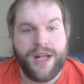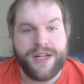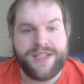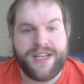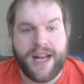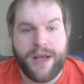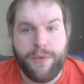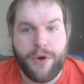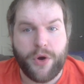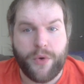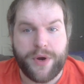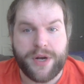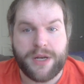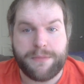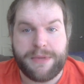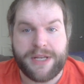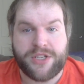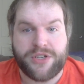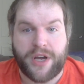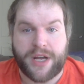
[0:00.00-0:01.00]
Today, we're going
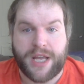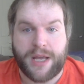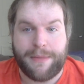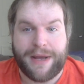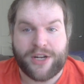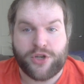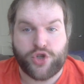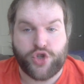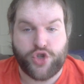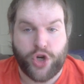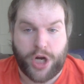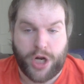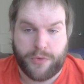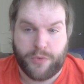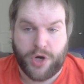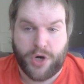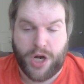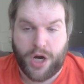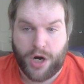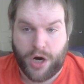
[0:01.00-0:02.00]
to be talking about
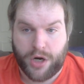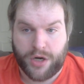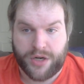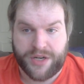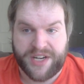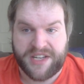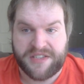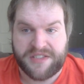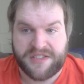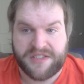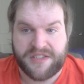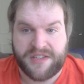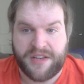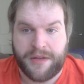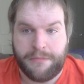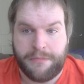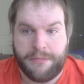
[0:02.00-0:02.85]
genre hardness.